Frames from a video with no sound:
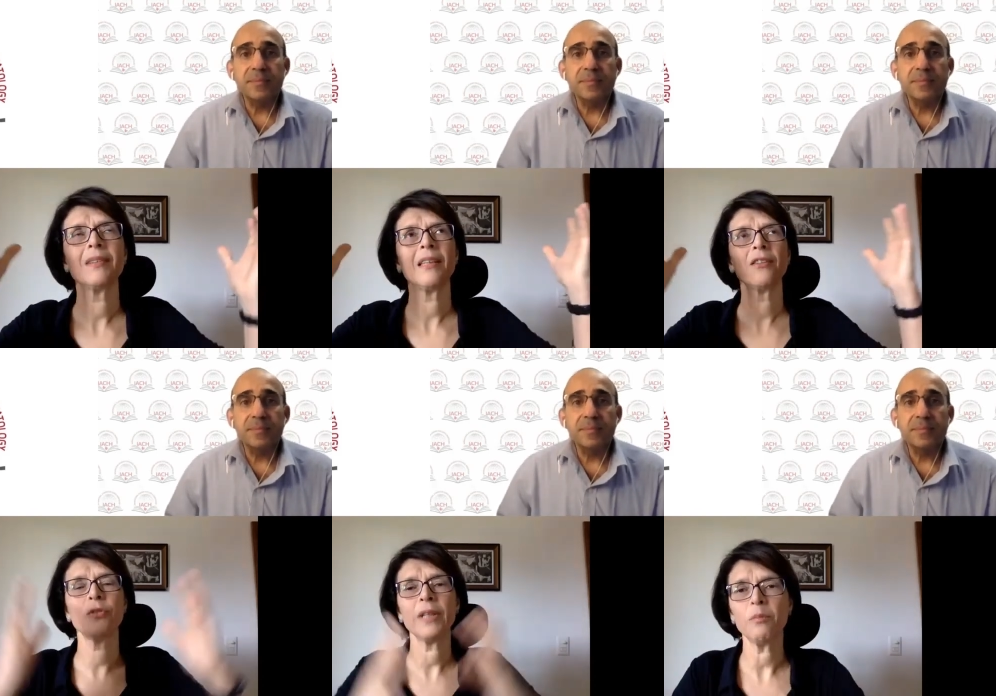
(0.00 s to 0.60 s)
Speaker 1: the
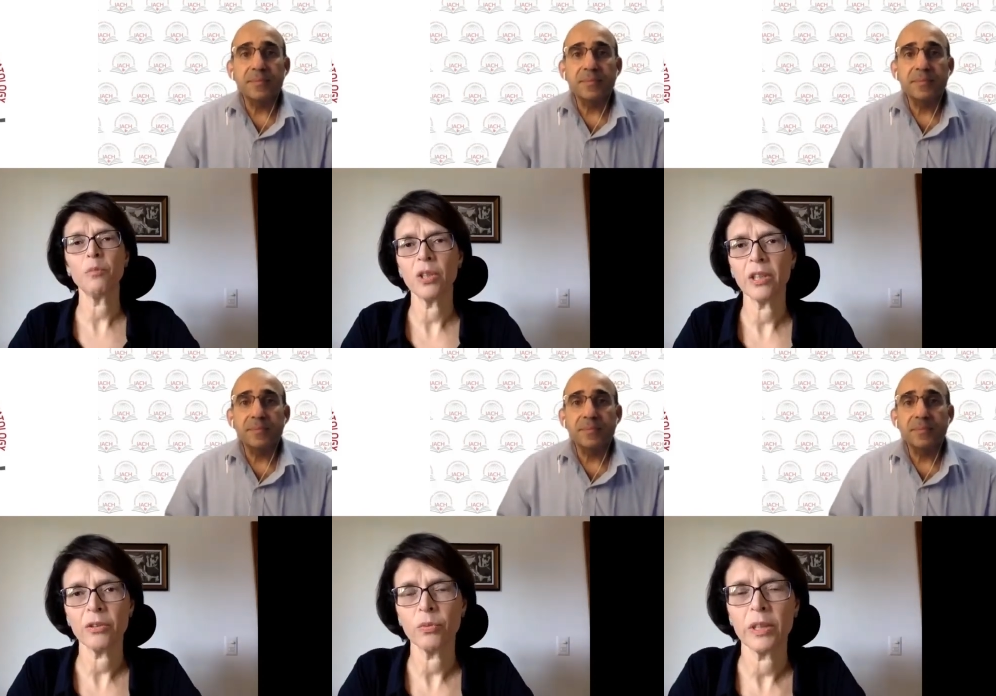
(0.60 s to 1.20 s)
dream
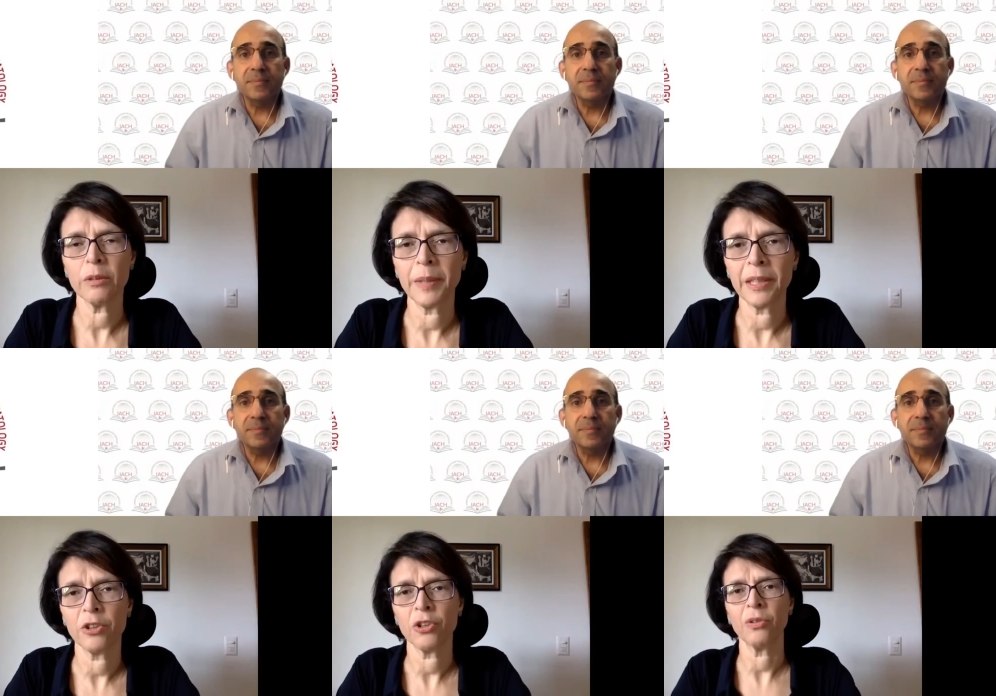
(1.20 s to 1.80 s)
world would
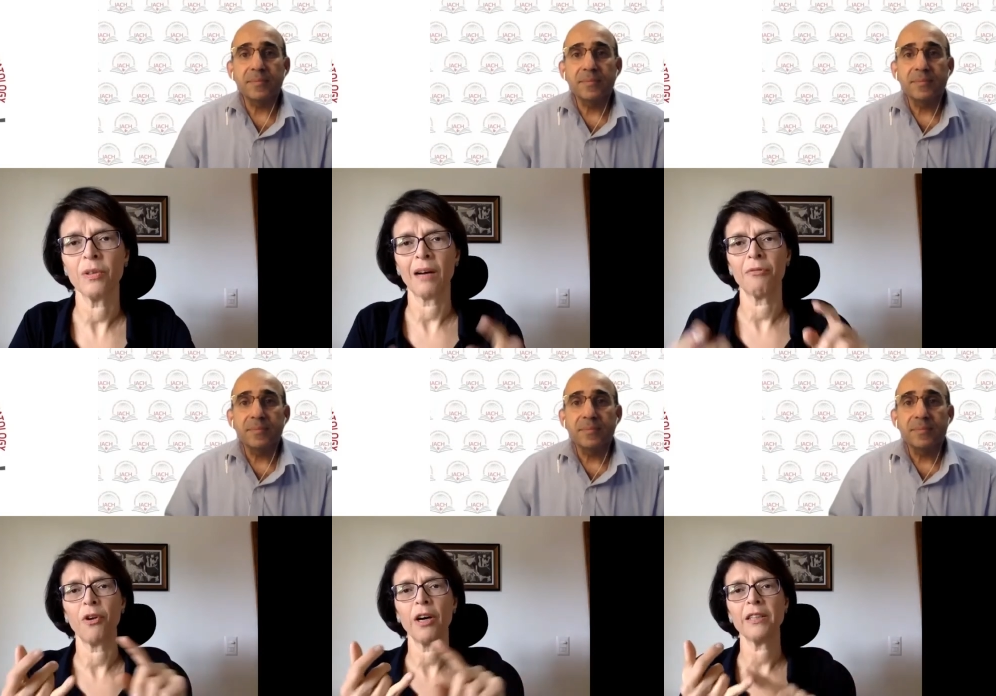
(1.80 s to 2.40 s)
be to
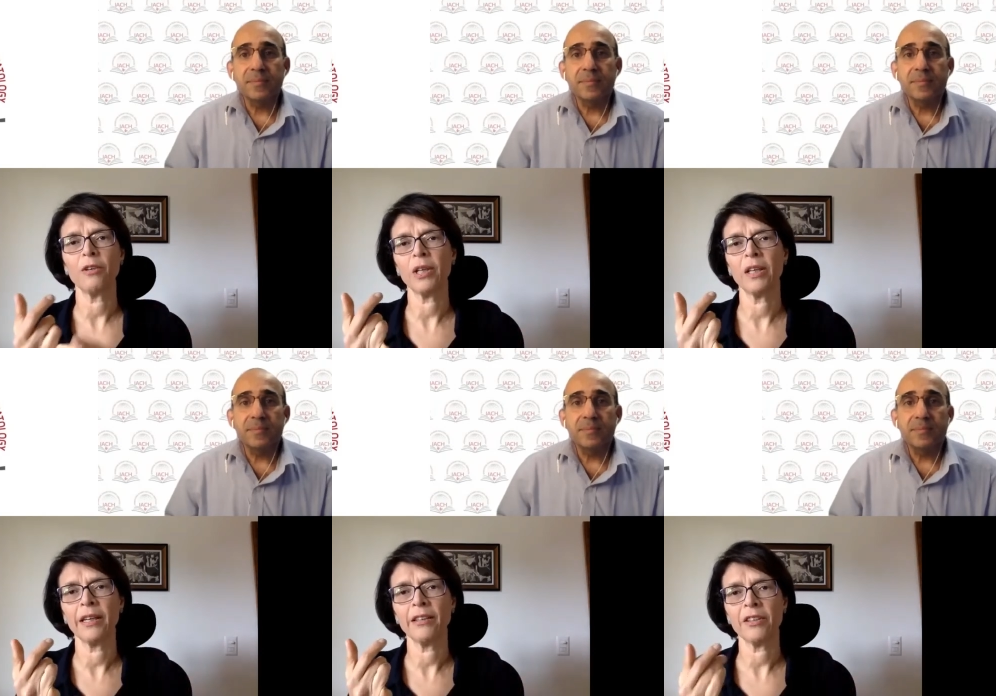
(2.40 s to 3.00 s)
avoid
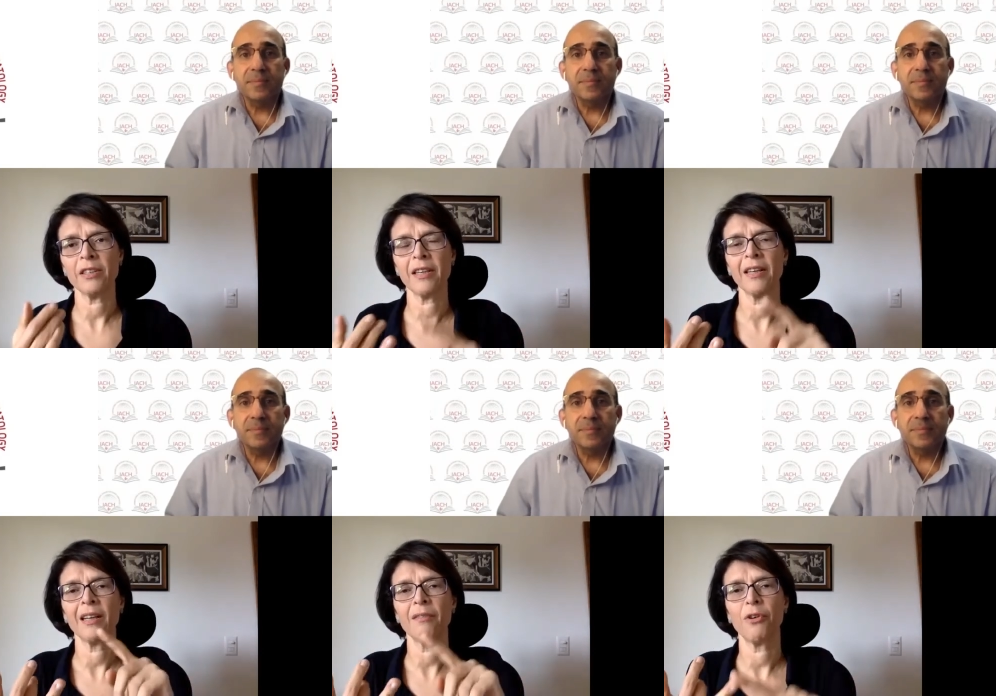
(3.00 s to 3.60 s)
alkylators
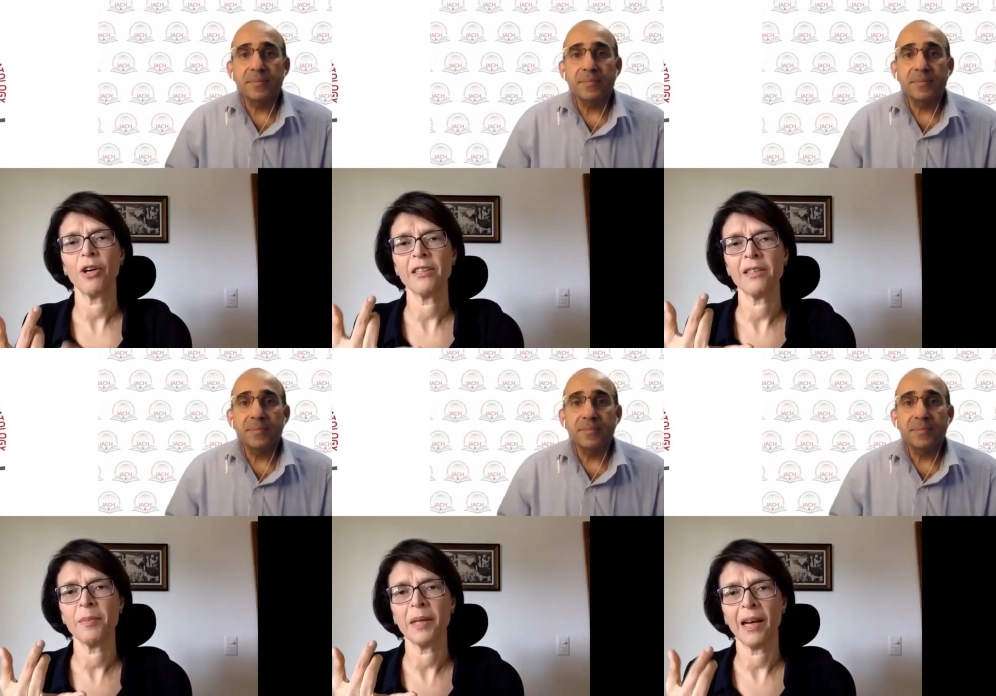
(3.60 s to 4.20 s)
and avoid
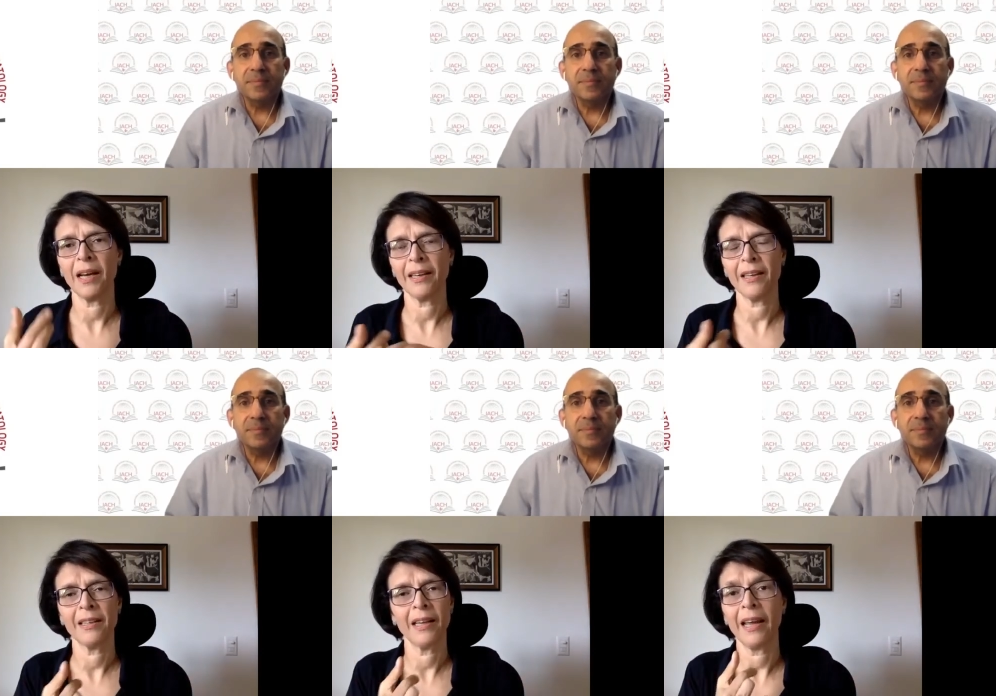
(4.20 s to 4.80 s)
TBI
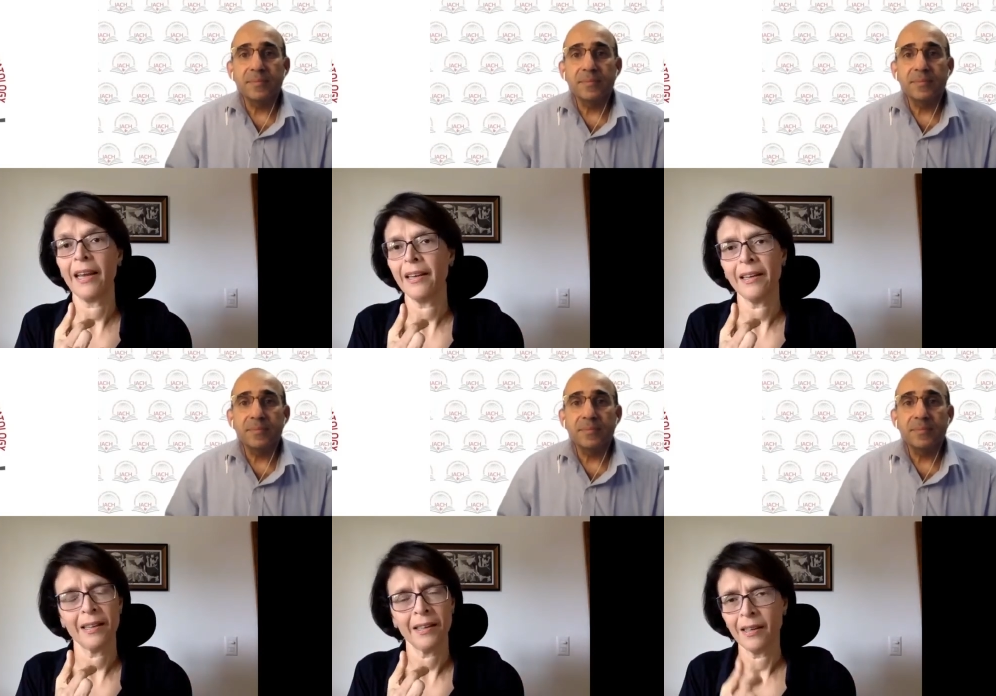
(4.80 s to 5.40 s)
in
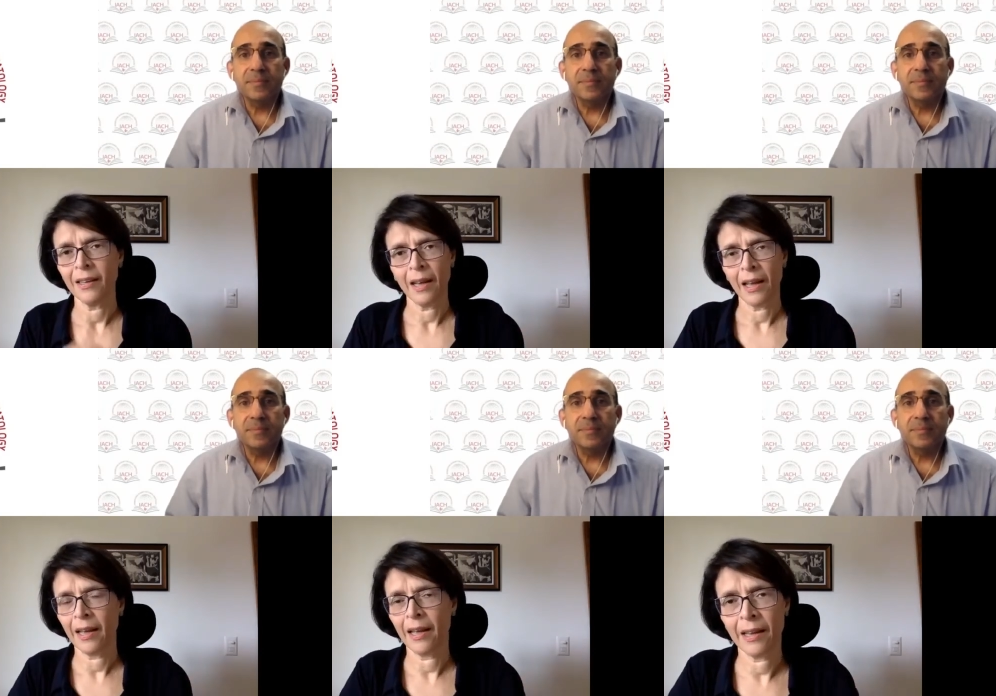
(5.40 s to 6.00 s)
any
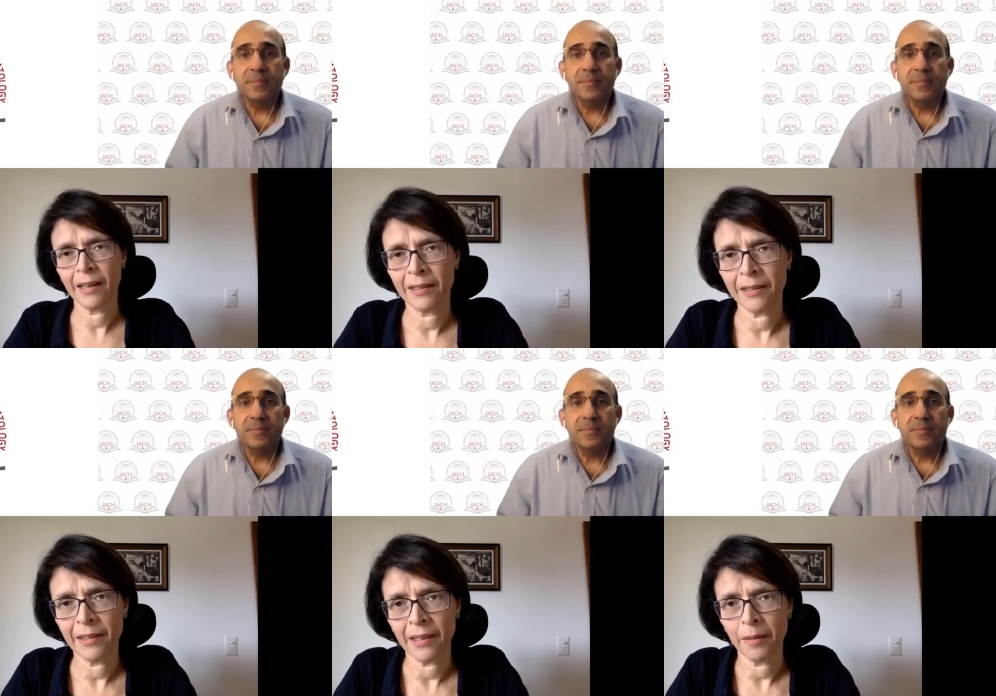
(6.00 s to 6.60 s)
uh,
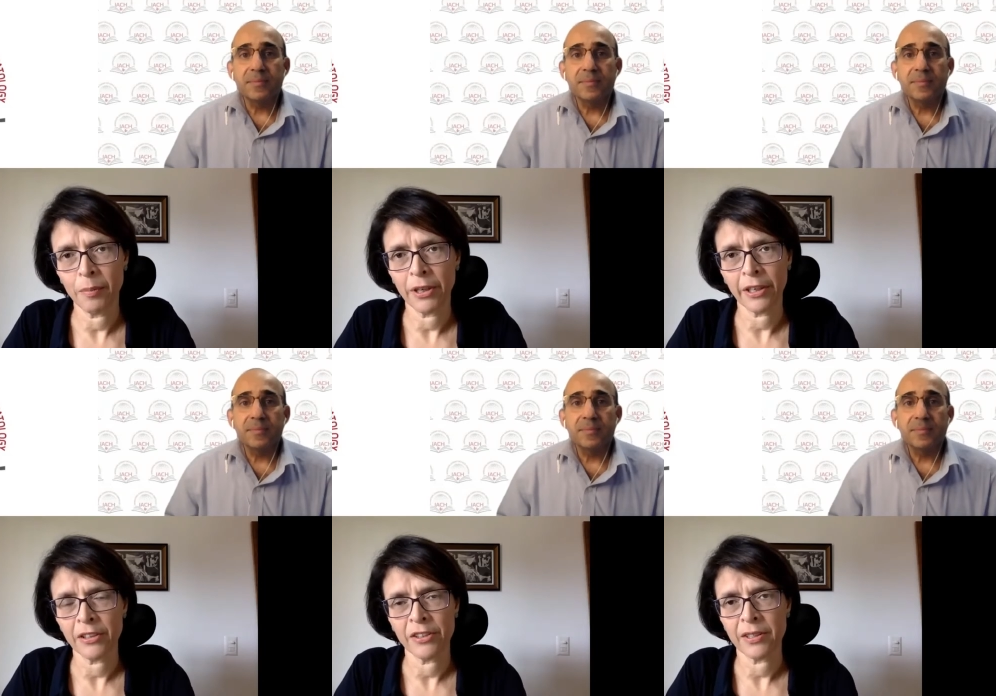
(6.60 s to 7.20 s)
DNA
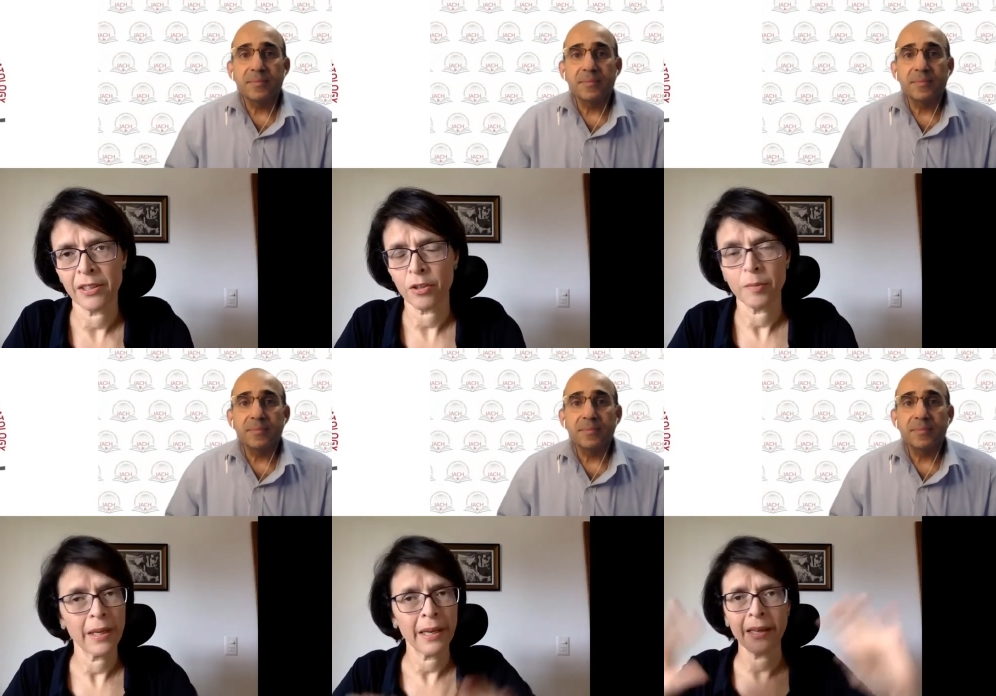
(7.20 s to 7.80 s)
breakage
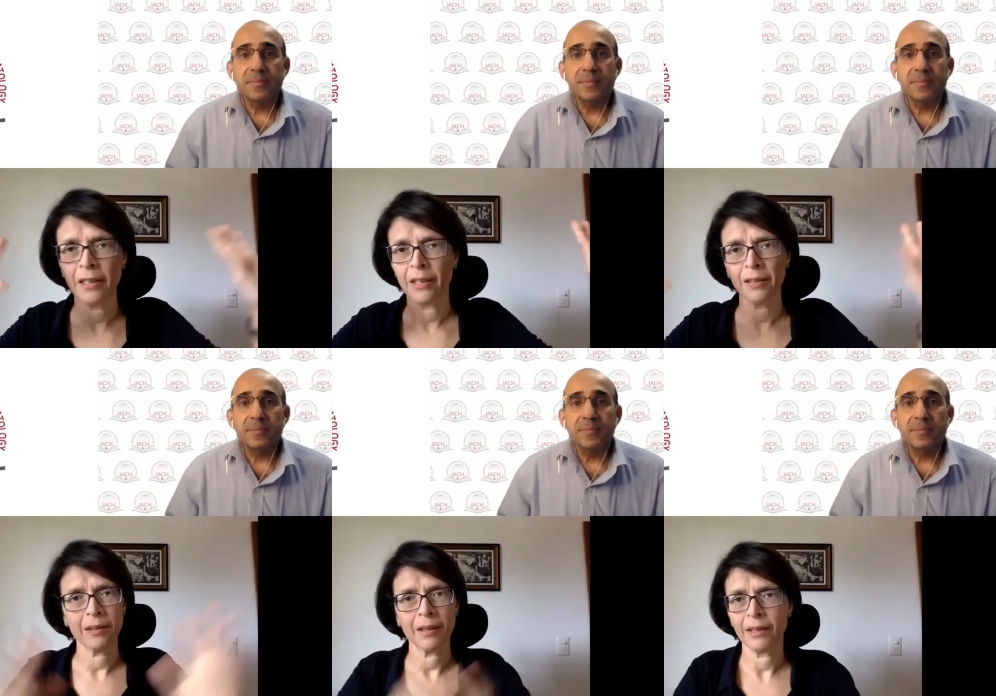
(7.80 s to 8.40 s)
syndrome, any,